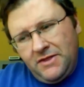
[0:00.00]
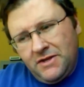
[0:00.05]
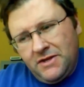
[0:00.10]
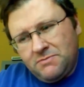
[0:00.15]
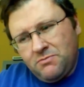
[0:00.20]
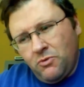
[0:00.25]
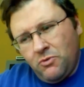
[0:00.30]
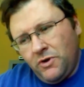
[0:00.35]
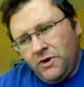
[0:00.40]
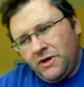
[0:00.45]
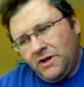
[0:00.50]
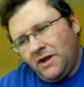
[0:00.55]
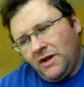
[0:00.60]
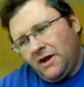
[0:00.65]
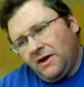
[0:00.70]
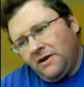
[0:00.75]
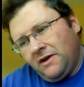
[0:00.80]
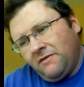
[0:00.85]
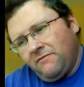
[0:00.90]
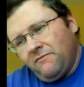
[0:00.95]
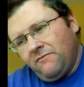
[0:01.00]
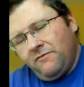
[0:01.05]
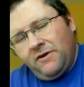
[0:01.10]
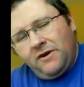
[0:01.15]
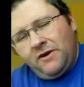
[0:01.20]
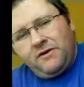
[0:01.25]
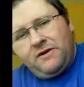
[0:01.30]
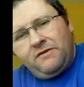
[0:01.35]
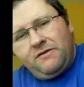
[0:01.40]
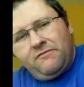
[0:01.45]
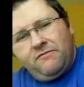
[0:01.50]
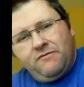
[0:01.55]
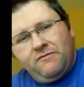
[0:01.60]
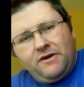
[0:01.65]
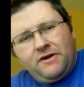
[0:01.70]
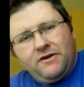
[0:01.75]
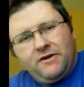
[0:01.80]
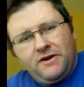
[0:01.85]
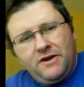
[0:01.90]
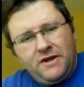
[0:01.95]
At this point, I'm very,
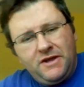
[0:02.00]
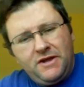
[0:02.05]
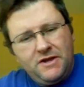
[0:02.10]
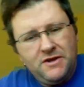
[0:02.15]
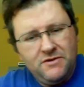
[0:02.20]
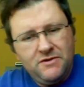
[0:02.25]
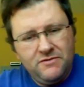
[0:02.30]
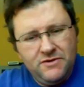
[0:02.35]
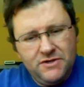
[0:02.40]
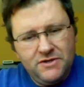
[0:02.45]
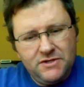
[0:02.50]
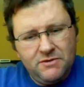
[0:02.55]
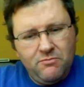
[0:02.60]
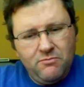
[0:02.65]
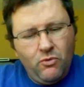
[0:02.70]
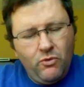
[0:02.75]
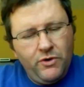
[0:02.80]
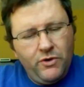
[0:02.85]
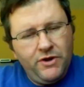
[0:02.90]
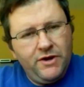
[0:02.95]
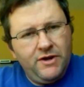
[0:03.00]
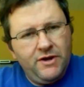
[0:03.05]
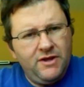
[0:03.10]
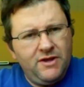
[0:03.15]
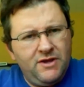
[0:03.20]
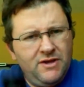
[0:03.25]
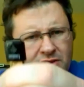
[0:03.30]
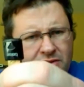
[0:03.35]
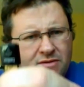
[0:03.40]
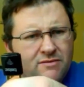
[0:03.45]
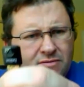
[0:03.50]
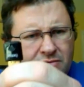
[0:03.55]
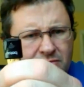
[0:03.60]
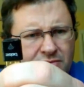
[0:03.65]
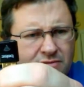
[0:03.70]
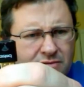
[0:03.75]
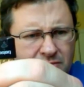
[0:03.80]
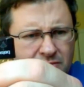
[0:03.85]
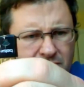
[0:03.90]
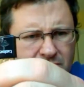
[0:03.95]
very disappointed in
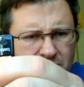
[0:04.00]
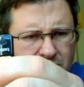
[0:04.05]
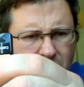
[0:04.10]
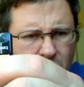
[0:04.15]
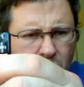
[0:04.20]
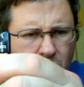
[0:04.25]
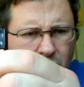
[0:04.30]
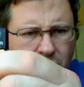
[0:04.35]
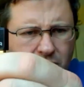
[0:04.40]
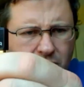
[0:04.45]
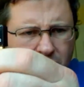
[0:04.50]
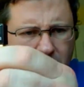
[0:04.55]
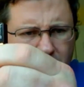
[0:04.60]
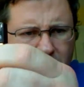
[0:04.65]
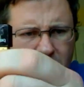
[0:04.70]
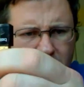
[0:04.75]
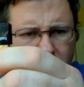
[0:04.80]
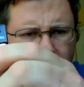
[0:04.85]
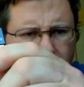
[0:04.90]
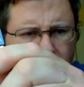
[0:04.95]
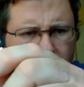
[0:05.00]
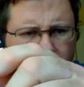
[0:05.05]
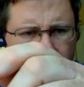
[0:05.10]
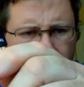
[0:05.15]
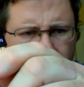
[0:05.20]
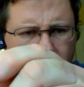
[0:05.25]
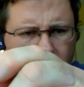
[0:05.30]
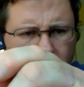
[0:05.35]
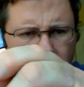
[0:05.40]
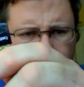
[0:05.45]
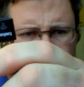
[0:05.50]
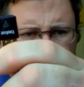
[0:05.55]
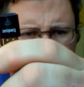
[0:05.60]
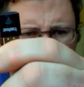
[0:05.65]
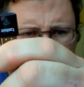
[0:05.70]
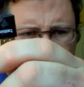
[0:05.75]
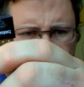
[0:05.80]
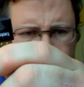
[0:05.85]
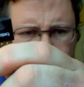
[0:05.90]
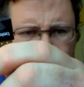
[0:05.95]
both this little
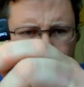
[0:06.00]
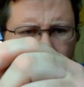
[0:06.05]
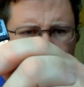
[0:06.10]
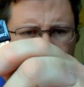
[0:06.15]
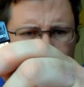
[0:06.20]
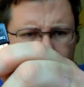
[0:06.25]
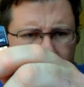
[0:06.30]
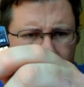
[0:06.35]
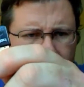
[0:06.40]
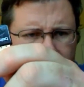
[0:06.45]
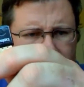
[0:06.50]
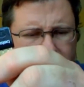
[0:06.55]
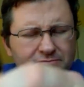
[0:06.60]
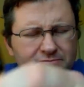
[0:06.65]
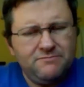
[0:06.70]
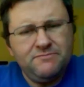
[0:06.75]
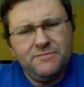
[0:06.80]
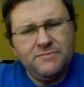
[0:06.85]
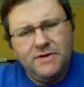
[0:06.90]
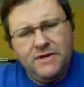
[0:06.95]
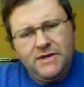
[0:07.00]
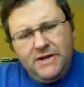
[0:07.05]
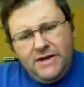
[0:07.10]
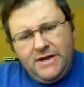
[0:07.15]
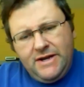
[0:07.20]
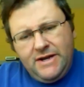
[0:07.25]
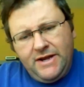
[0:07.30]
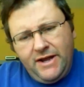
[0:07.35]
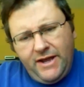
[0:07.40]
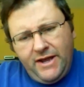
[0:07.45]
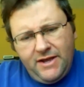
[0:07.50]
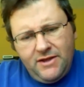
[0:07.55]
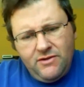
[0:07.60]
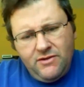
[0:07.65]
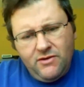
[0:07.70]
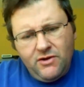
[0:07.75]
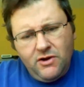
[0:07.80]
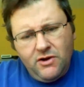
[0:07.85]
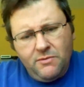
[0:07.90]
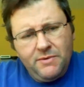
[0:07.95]
product
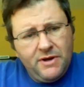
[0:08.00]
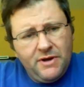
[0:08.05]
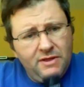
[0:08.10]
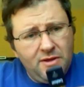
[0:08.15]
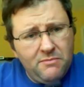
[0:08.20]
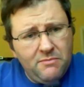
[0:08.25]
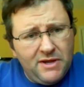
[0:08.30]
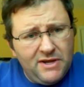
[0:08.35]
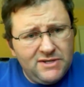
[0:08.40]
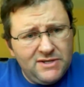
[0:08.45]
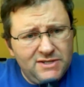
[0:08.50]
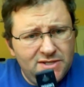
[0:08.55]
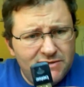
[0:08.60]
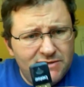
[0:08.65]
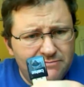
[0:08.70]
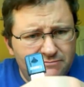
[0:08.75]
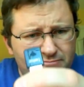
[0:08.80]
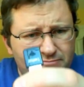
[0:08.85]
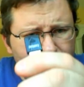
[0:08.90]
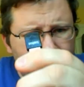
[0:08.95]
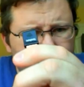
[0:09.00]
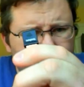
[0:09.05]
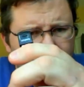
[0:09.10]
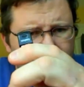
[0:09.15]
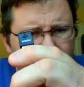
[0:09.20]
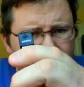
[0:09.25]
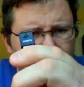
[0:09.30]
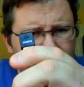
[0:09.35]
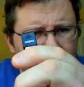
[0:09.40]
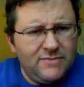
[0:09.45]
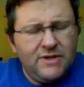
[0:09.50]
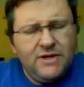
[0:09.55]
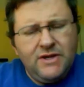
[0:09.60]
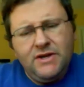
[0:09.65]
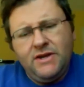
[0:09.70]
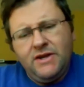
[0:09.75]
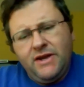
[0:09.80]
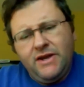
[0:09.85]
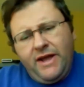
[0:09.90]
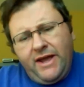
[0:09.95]
and the company that makes it,
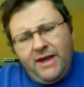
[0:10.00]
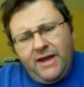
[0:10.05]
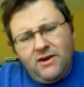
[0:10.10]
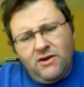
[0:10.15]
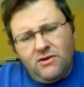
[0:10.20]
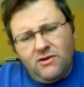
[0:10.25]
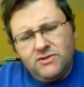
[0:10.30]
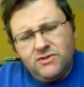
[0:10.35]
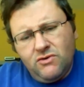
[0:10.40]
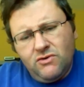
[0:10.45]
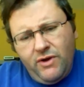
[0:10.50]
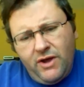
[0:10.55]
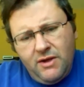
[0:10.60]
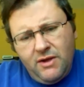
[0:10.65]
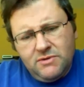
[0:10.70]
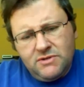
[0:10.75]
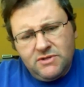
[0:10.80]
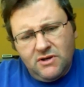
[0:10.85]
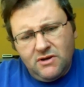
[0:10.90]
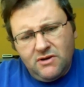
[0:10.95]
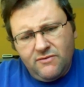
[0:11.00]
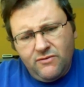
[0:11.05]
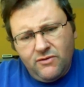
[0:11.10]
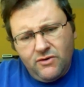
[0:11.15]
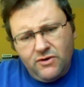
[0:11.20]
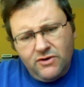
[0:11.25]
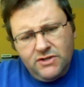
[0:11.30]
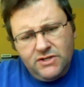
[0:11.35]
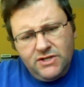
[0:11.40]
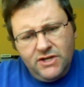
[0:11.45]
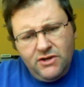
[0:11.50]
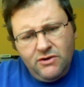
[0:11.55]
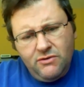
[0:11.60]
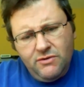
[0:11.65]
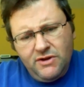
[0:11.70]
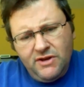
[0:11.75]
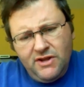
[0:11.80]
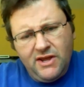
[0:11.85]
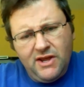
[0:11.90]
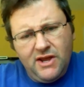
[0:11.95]
and also Amazon for
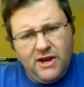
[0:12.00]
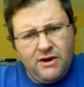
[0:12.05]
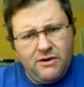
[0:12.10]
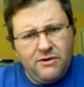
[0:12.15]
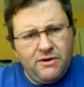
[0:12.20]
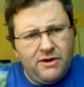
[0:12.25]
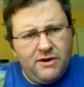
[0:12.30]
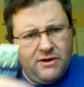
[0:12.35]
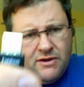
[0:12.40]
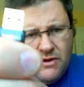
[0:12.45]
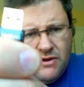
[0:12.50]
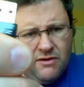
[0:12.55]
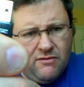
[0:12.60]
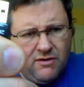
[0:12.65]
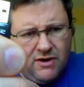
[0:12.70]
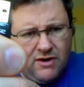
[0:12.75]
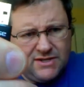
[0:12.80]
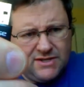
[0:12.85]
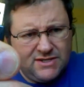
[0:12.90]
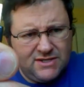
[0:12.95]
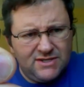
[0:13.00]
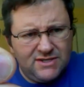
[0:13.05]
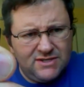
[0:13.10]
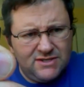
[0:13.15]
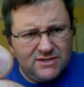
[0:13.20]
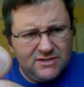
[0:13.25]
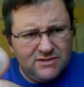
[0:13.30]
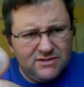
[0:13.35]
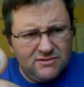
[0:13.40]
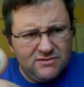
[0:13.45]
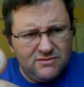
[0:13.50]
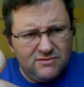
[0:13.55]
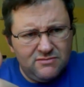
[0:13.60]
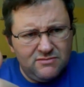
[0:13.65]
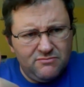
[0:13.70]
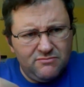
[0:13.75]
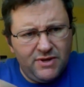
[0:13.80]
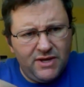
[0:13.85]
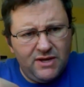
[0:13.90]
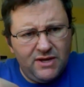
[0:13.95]
continuing to carry devices
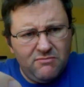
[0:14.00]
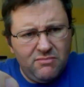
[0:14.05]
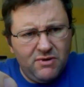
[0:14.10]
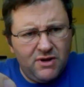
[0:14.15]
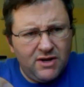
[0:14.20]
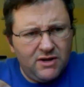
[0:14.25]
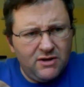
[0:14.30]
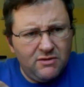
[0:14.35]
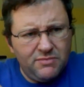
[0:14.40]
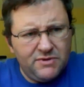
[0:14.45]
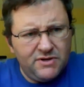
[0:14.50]
made by